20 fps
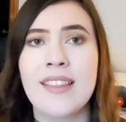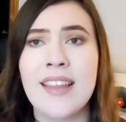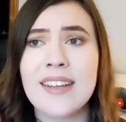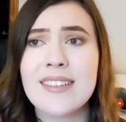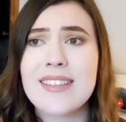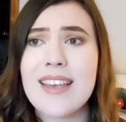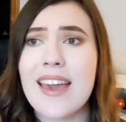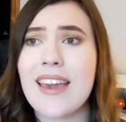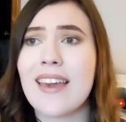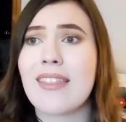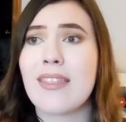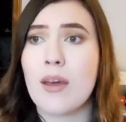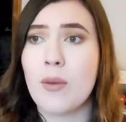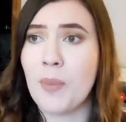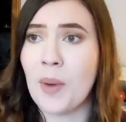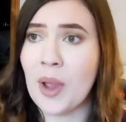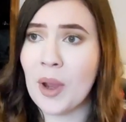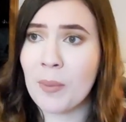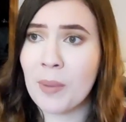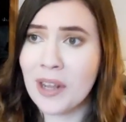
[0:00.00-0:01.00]
And that's like the
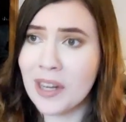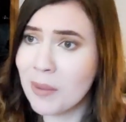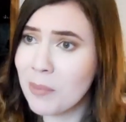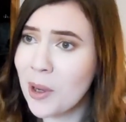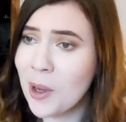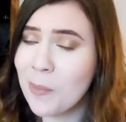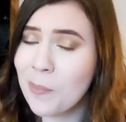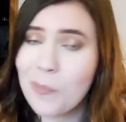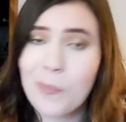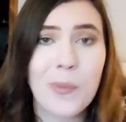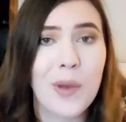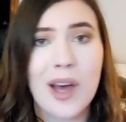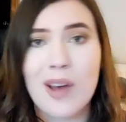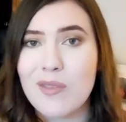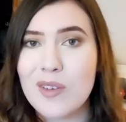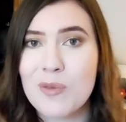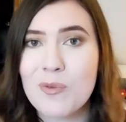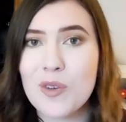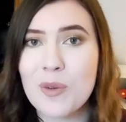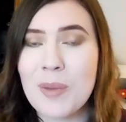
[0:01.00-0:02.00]
bare minimum
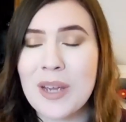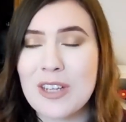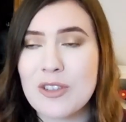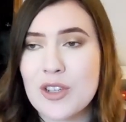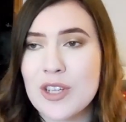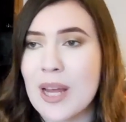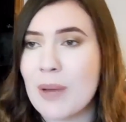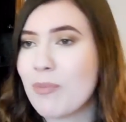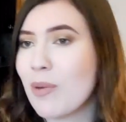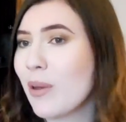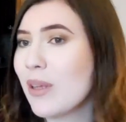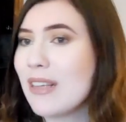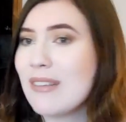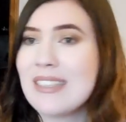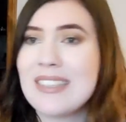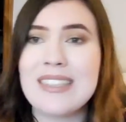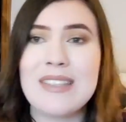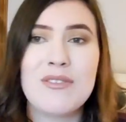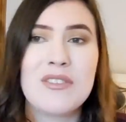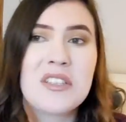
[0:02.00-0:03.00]
of information. I probably
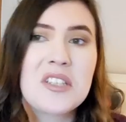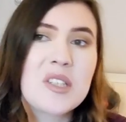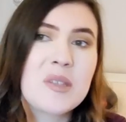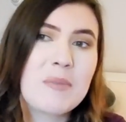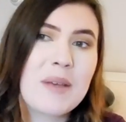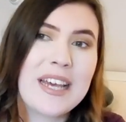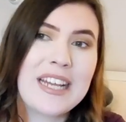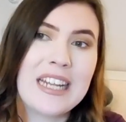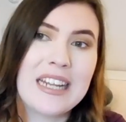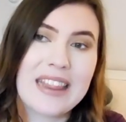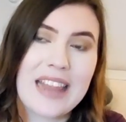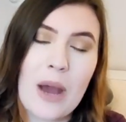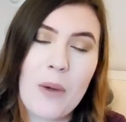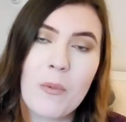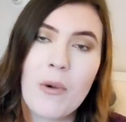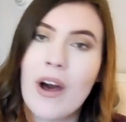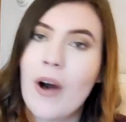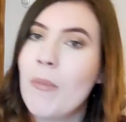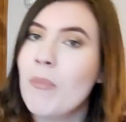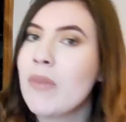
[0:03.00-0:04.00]
didn't even explain it
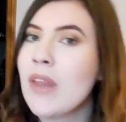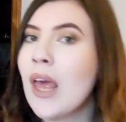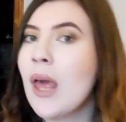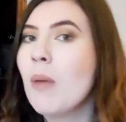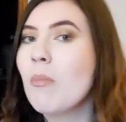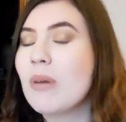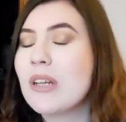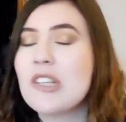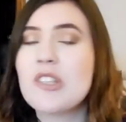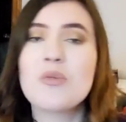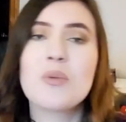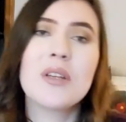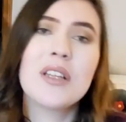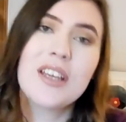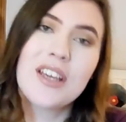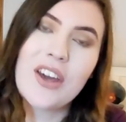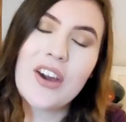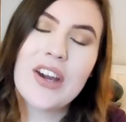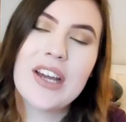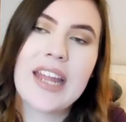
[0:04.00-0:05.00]
that well, but it's
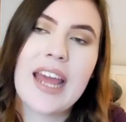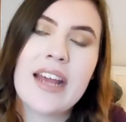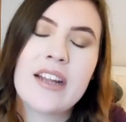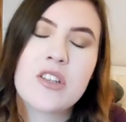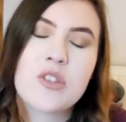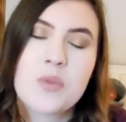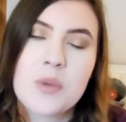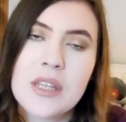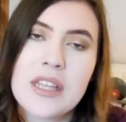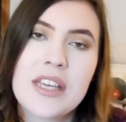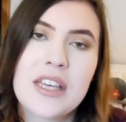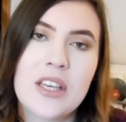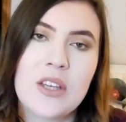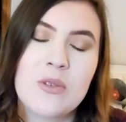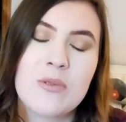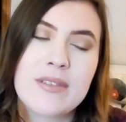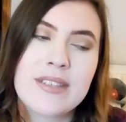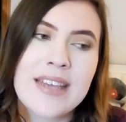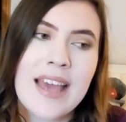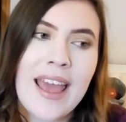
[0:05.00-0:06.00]
really good and it's really
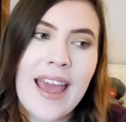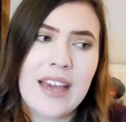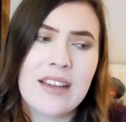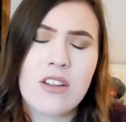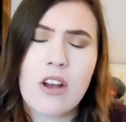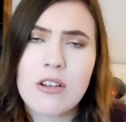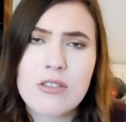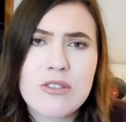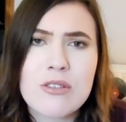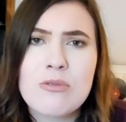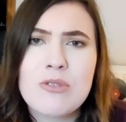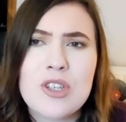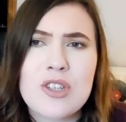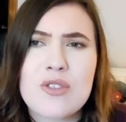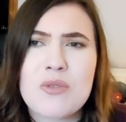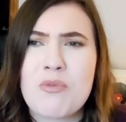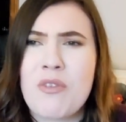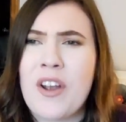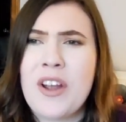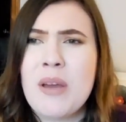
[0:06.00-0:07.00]
cute and also
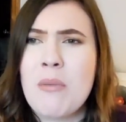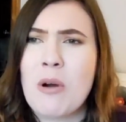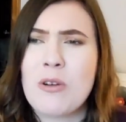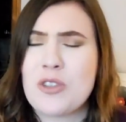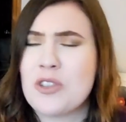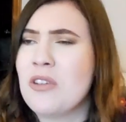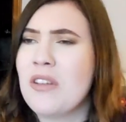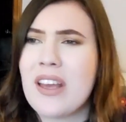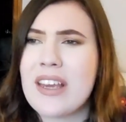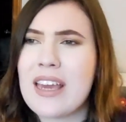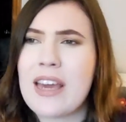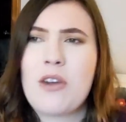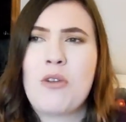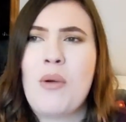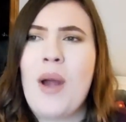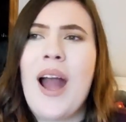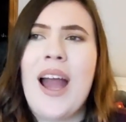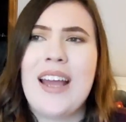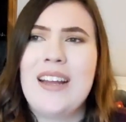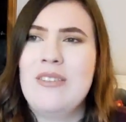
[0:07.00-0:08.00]
just very emotional. Like I
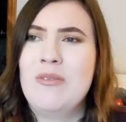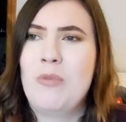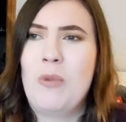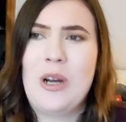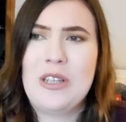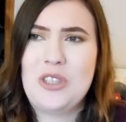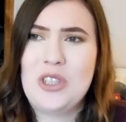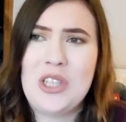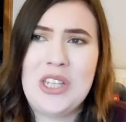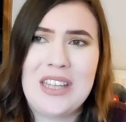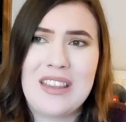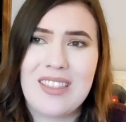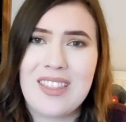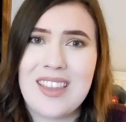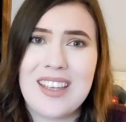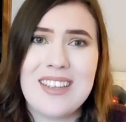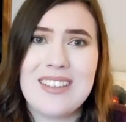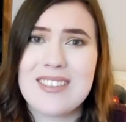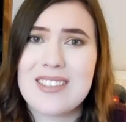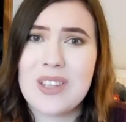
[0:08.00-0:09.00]
cried watching
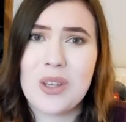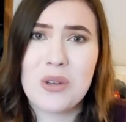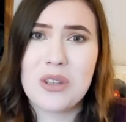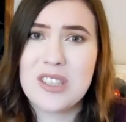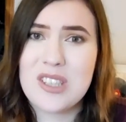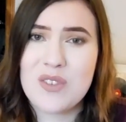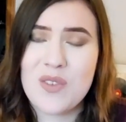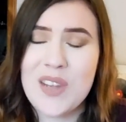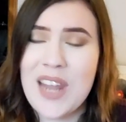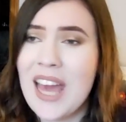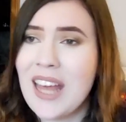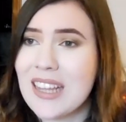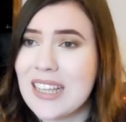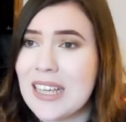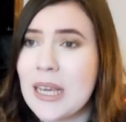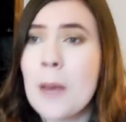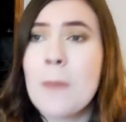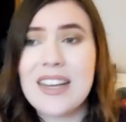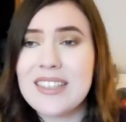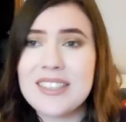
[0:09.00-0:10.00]
the series
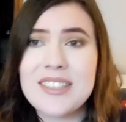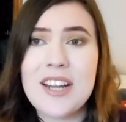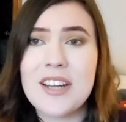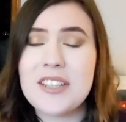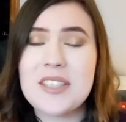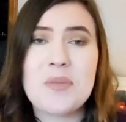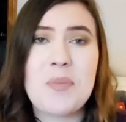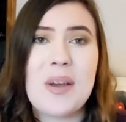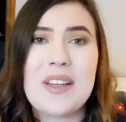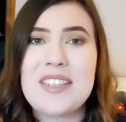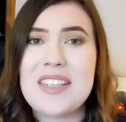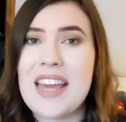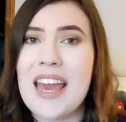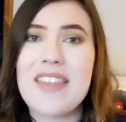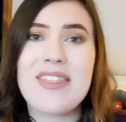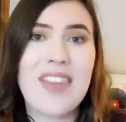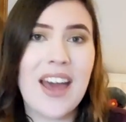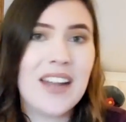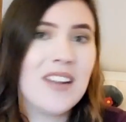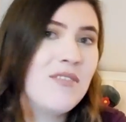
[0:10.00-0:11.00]
finale. I did not expect to
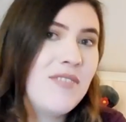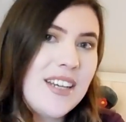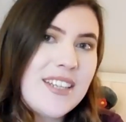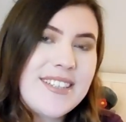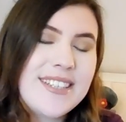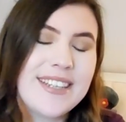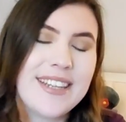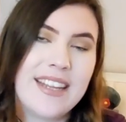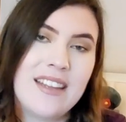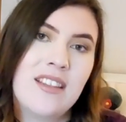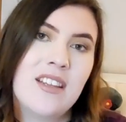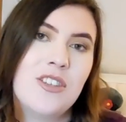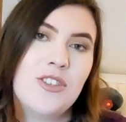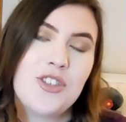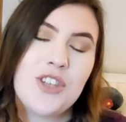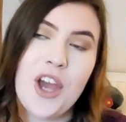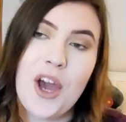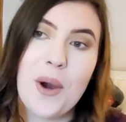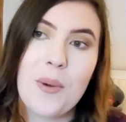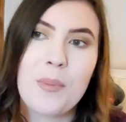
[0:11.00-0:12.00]
get that invested in
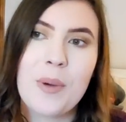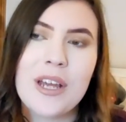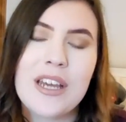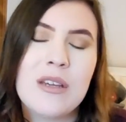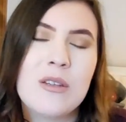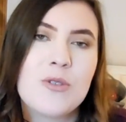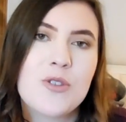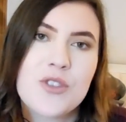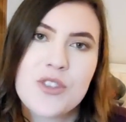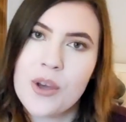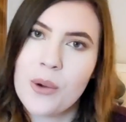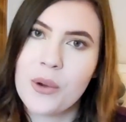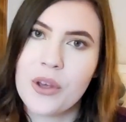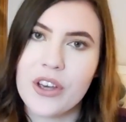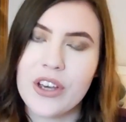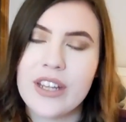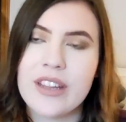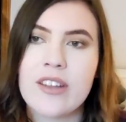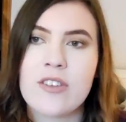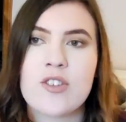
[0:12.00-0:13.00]
this show, but it's so
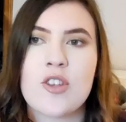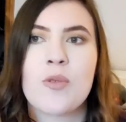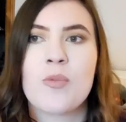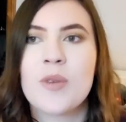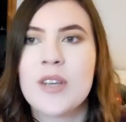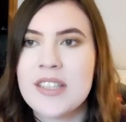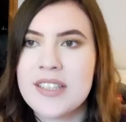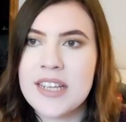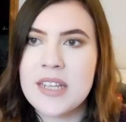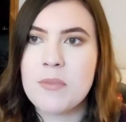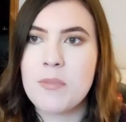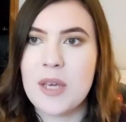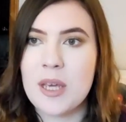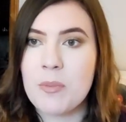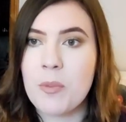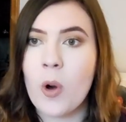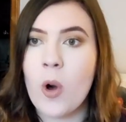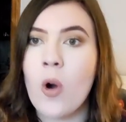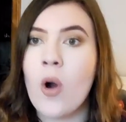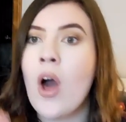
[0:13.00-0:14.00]
good. There's a reason
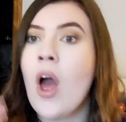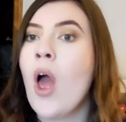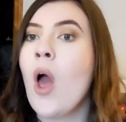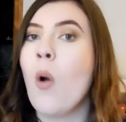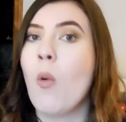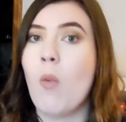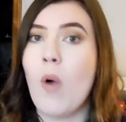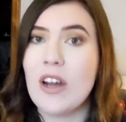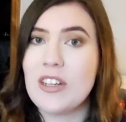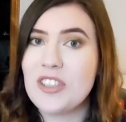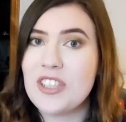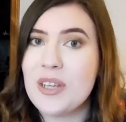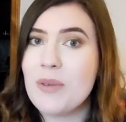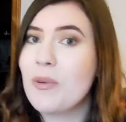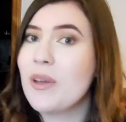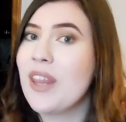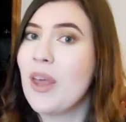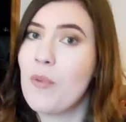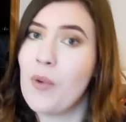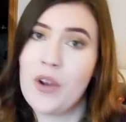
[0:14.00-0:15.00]
people watched
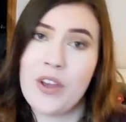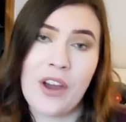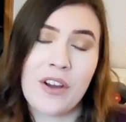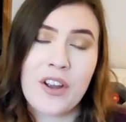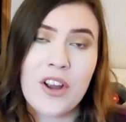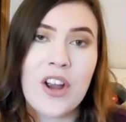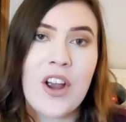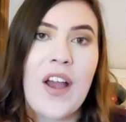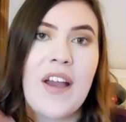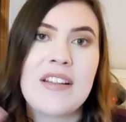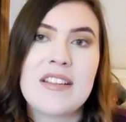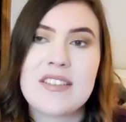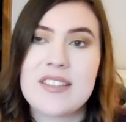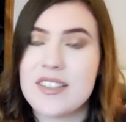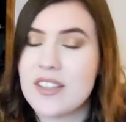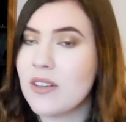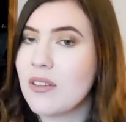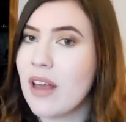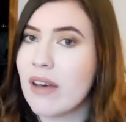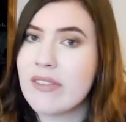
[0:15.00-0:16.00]
it when they were younger and
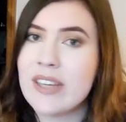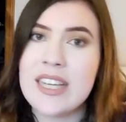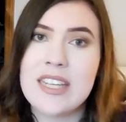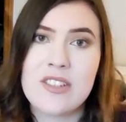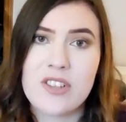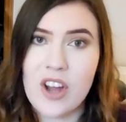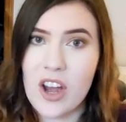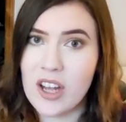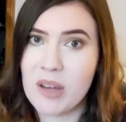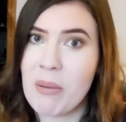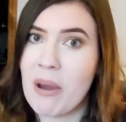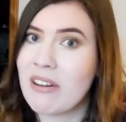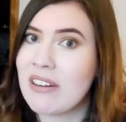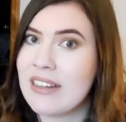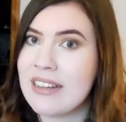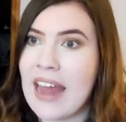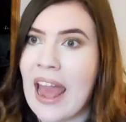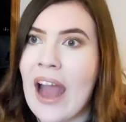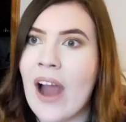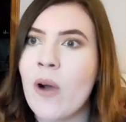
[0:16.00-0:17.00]
still love it and talk about
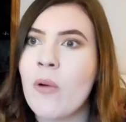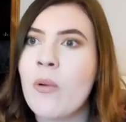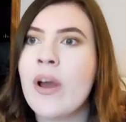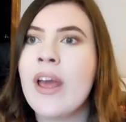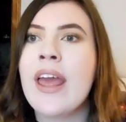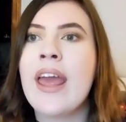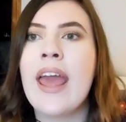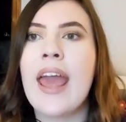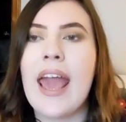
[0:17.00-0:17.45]
it now.